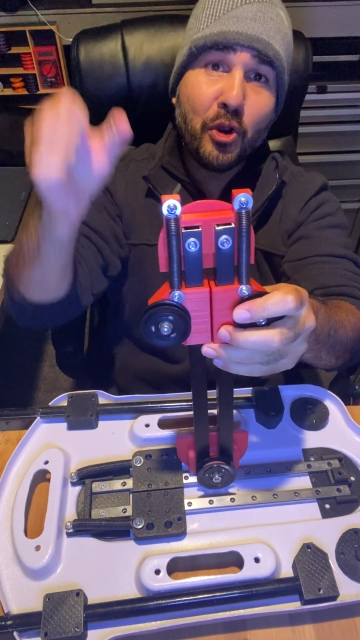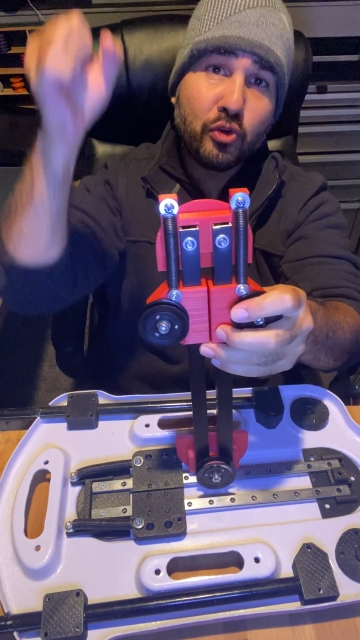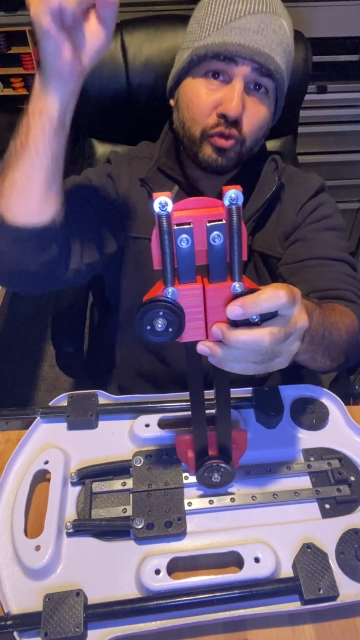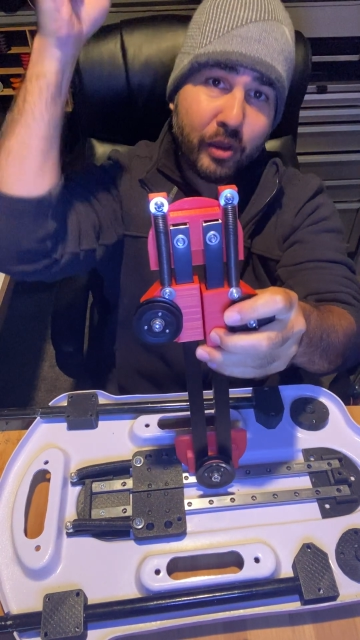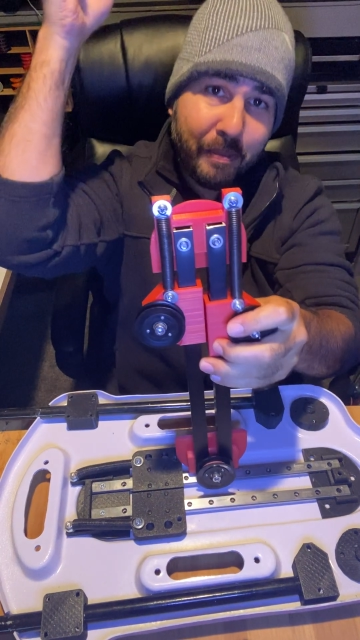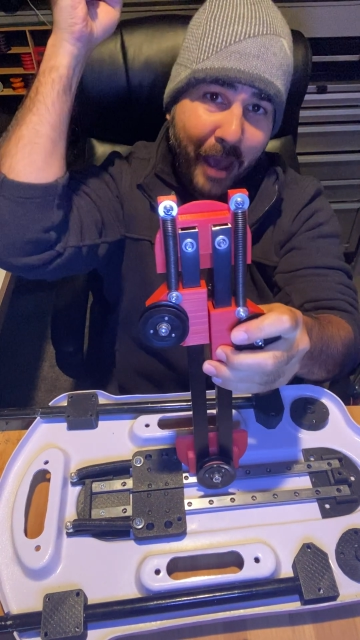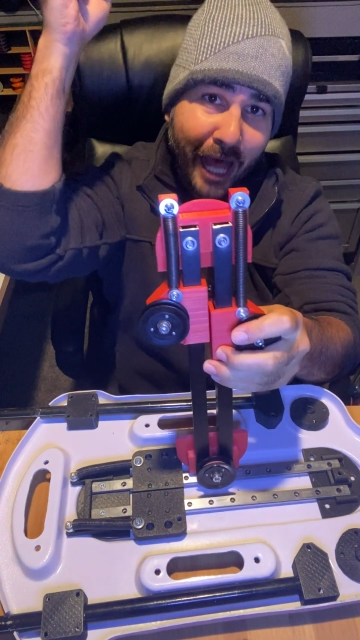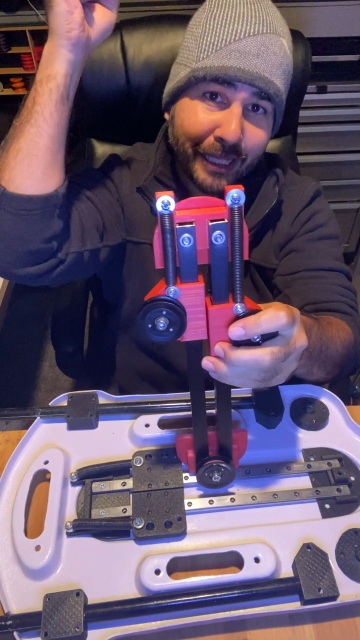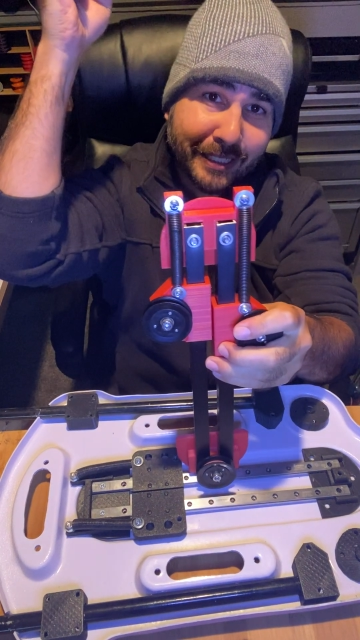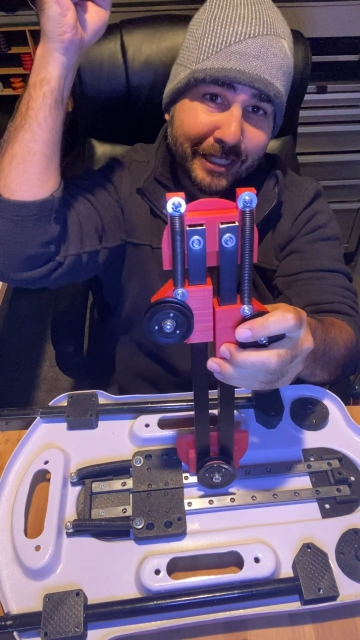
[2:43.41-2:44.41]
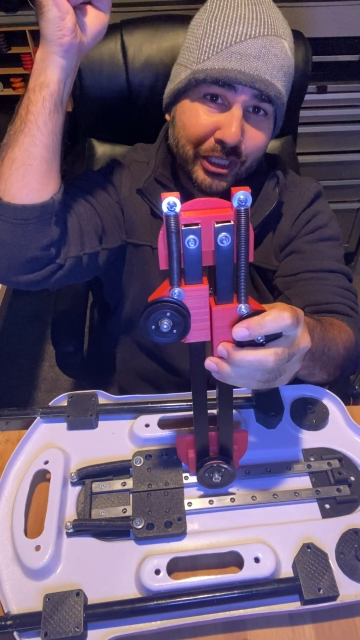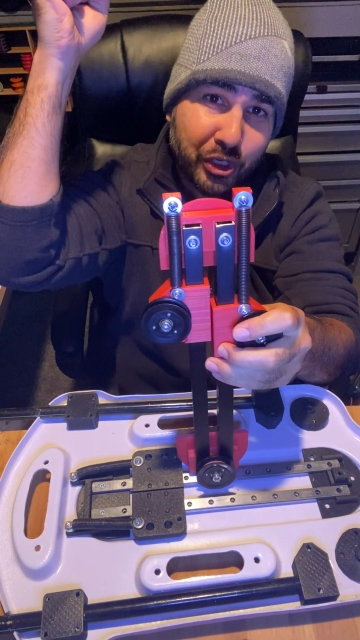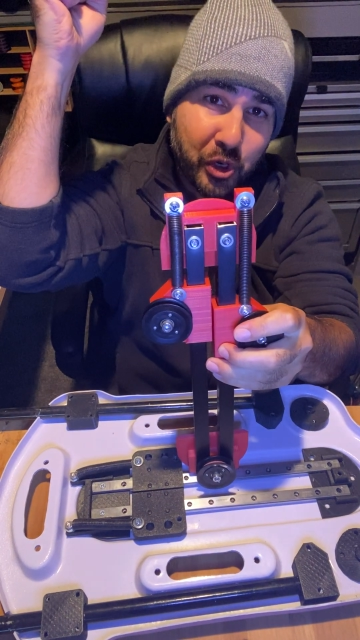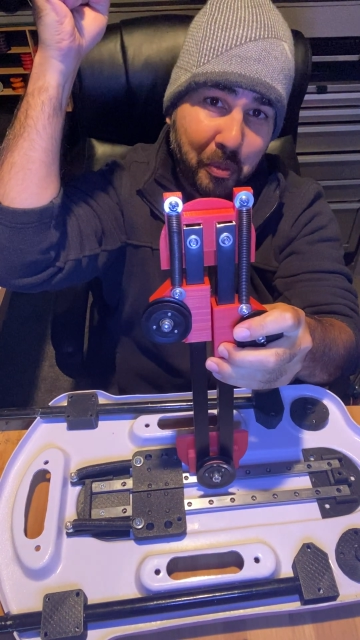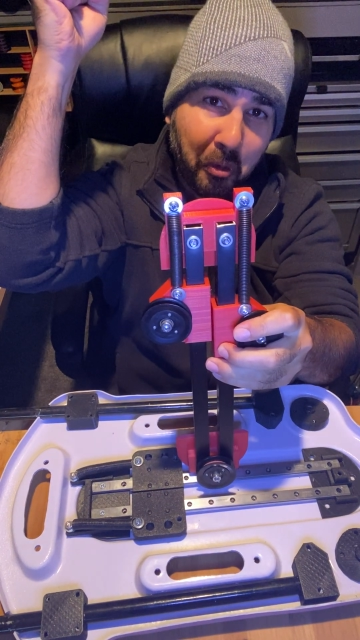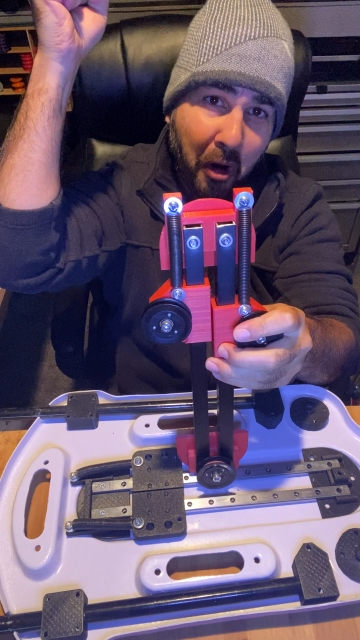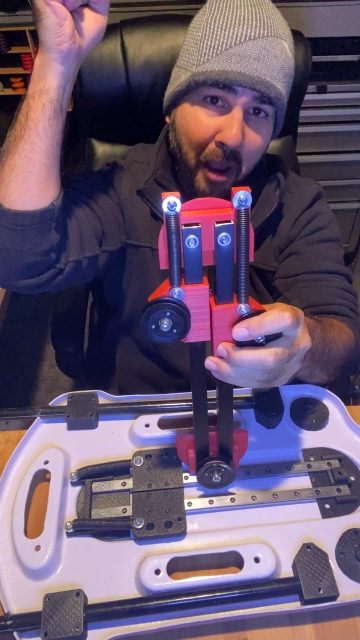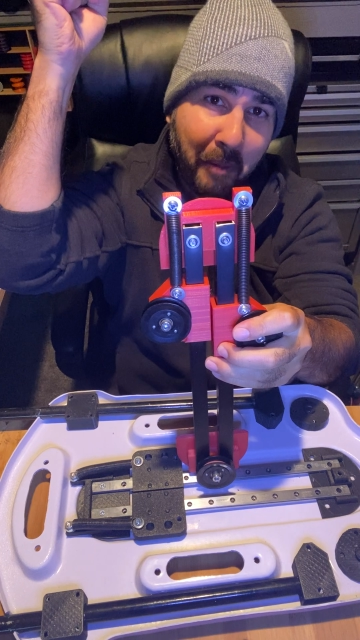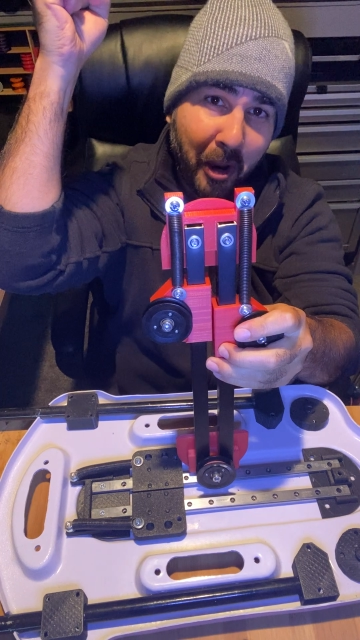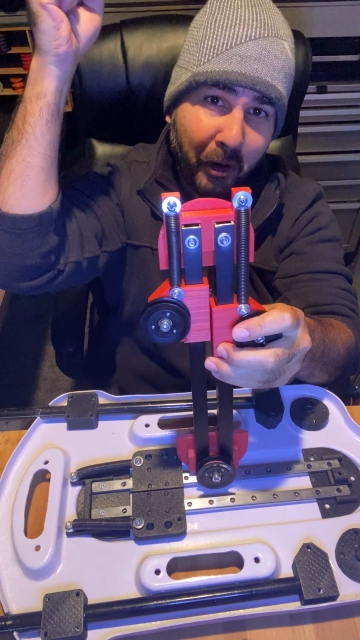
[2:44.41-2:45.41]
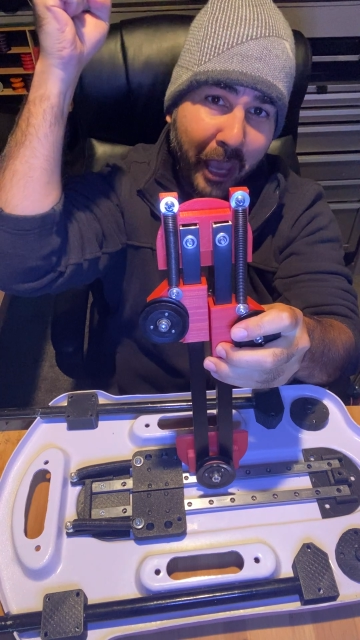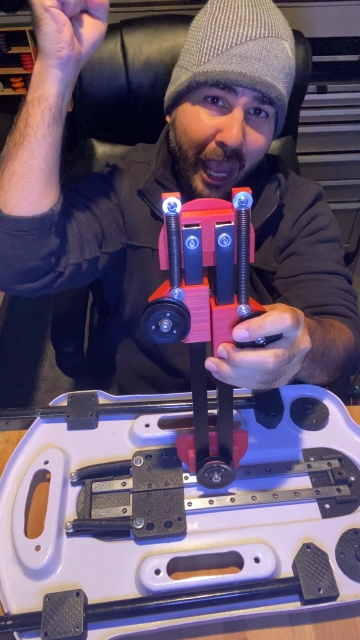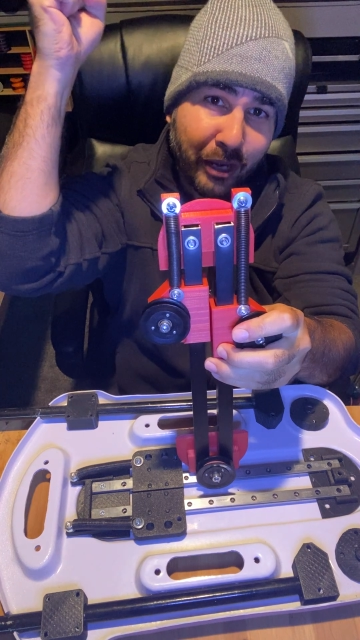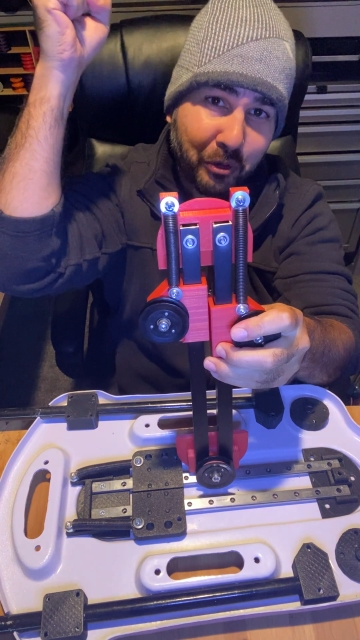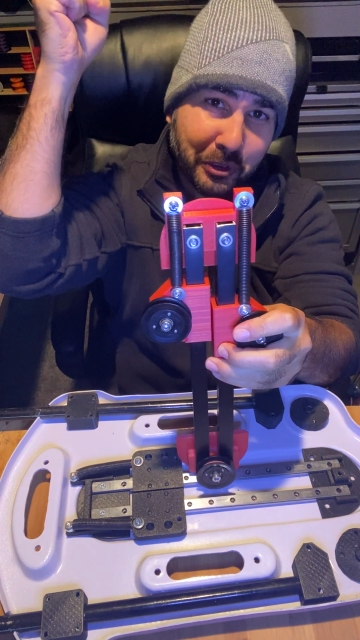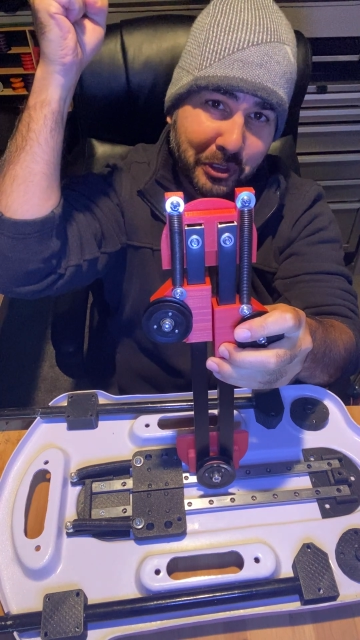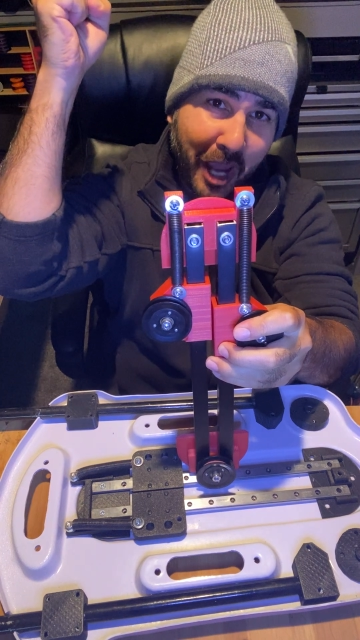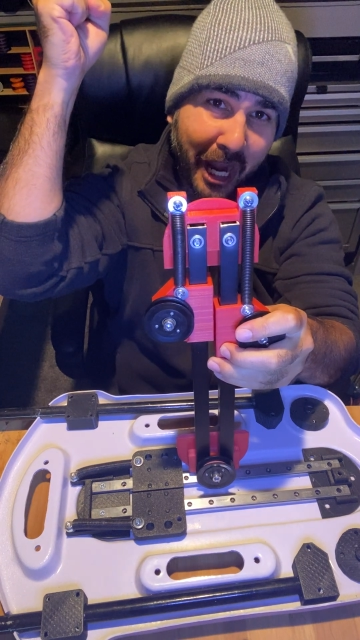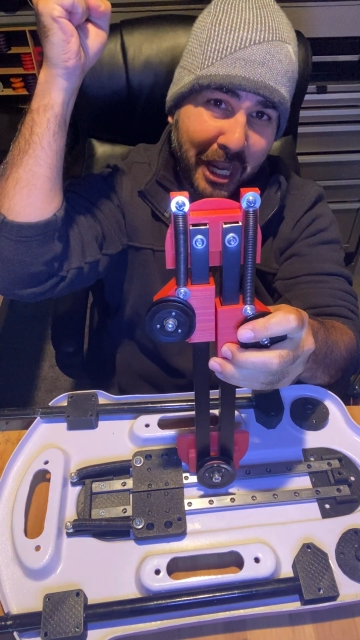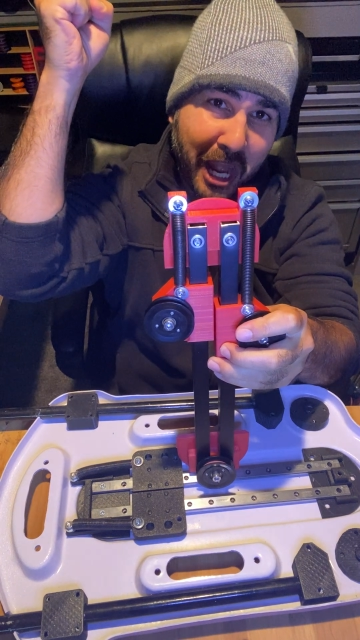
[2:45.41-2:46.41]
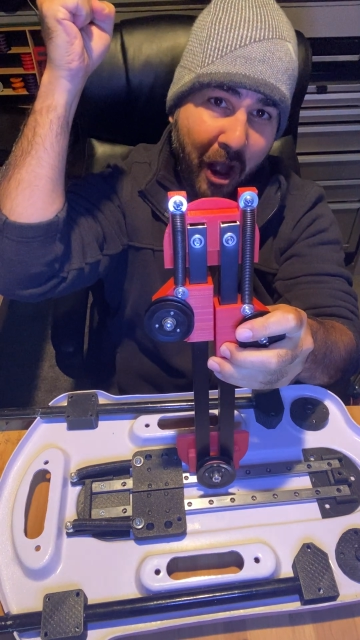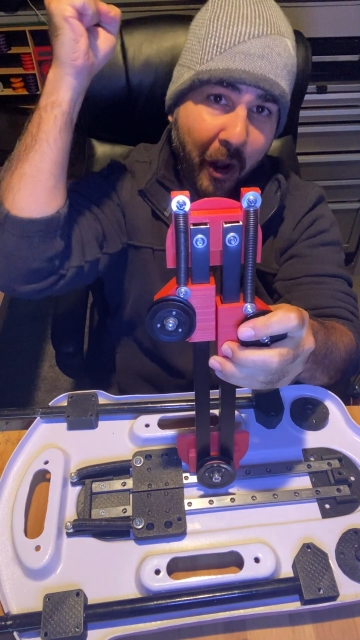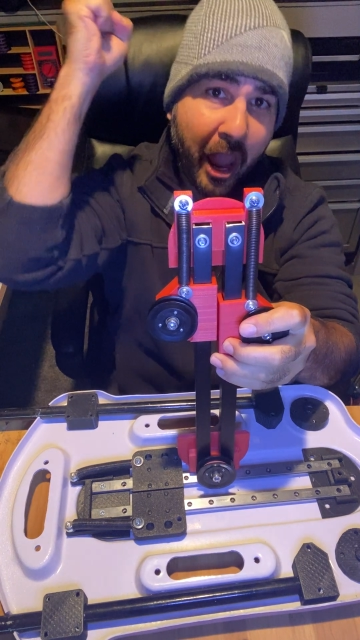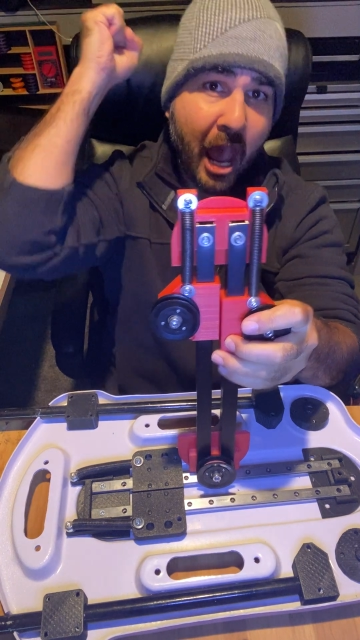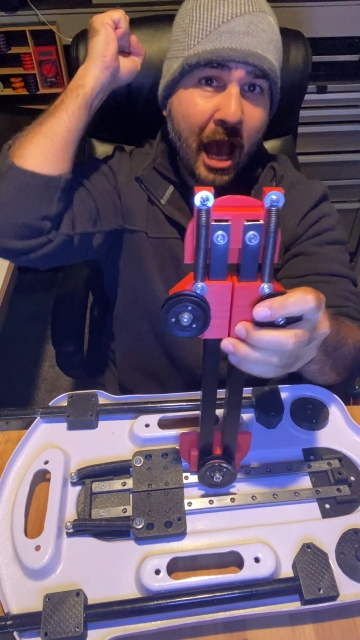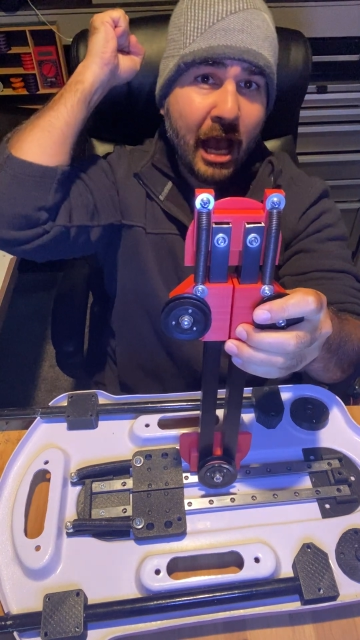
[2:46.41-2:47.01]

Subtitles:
rebalances to your primary and or secondary,